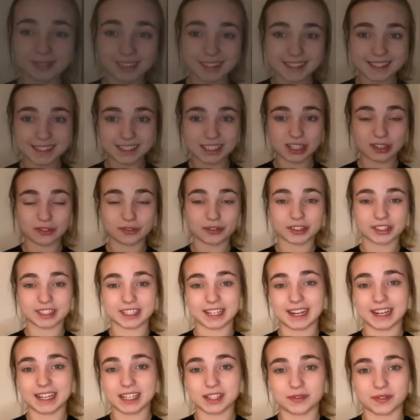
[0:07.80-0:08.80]
So for
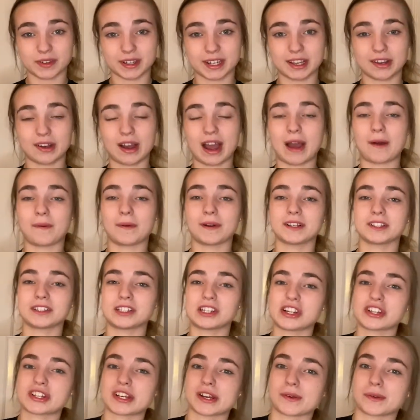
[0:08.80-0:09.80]
today's video, I wanted to
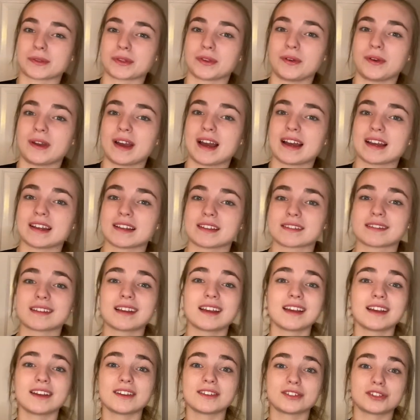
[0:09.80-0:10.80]
share with you guys
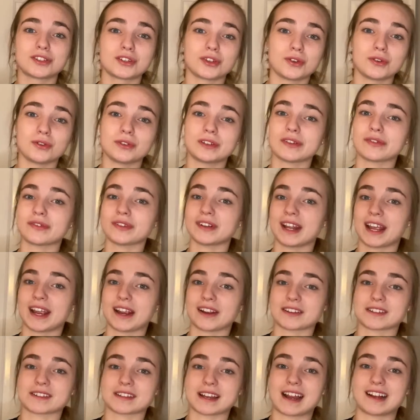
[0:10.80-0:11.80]
two different
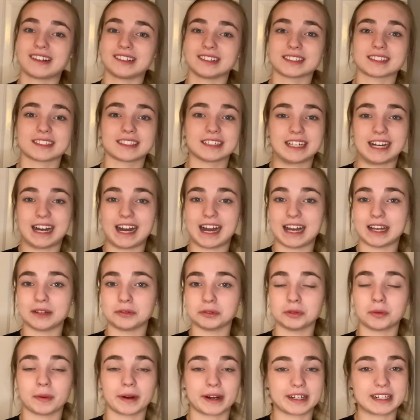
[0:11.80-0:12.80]
hairstyles that I will
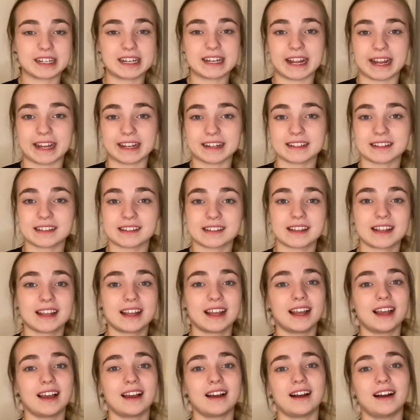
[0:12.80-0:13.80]
wear to dance.
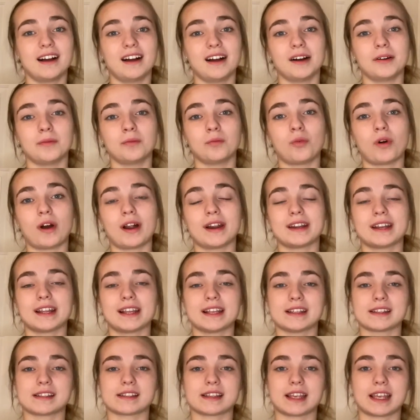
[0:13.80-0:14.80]
One
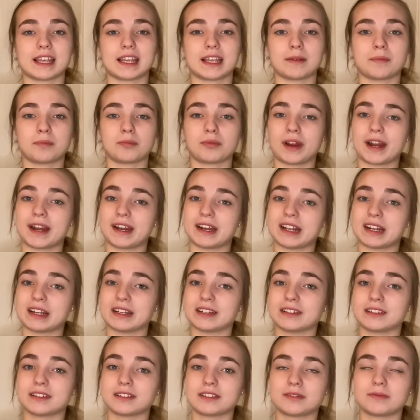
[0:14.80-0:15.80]
is a braided,
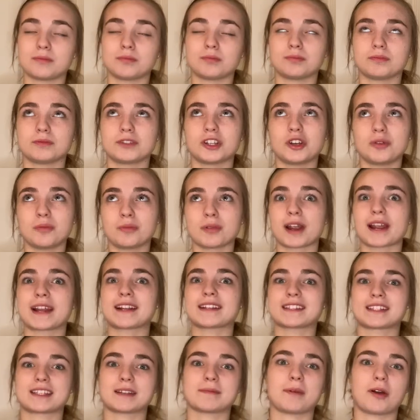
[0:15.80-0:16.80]
two
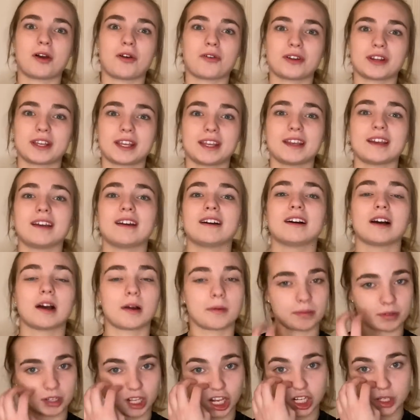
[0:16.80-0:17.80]
braids to pony,
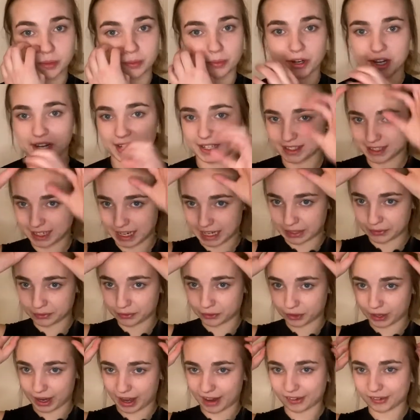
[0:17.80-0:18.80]
Dutch braids, kind of
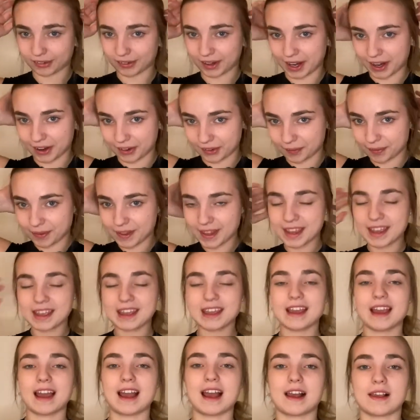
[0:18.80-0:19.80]
crown around.
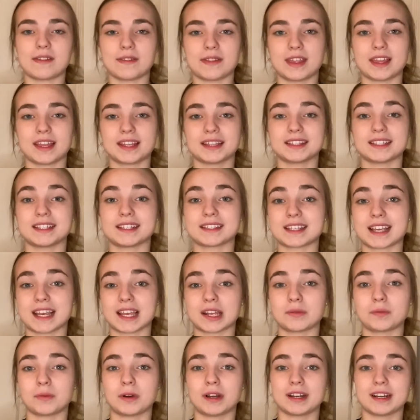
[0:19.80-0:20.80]
And then the second
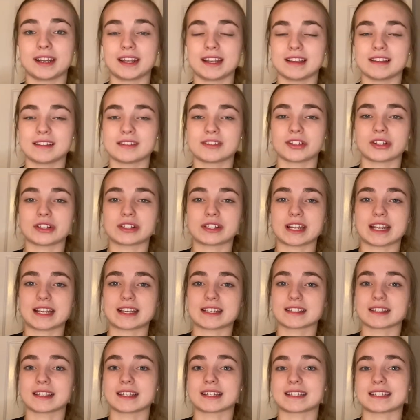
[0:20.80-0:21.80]
one is just a
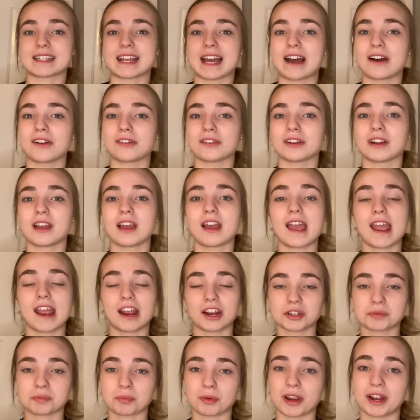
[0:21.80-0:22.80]
slick down,
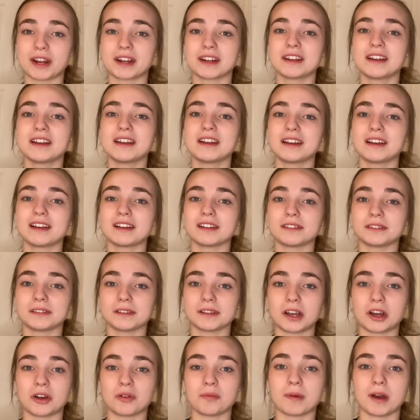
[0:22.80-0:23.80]
hairsprayed,
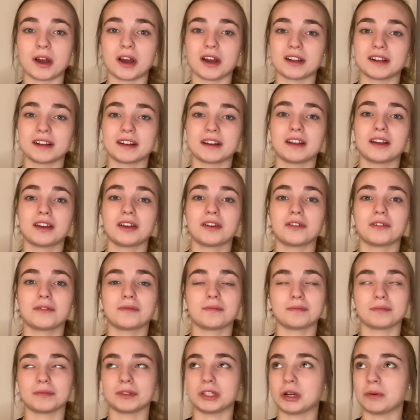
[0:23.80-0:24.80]
low bun,
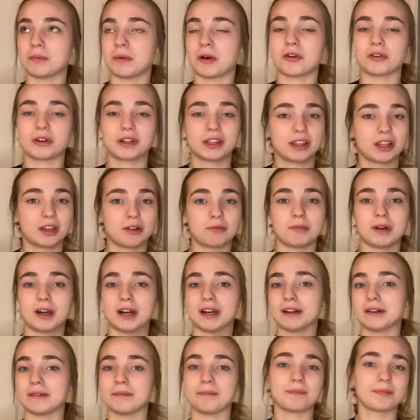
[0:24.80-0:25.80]
low pony, low
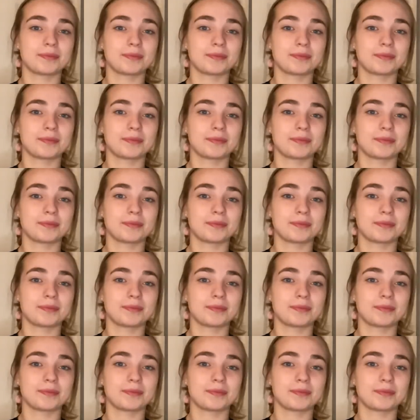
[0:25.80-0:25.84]
bun.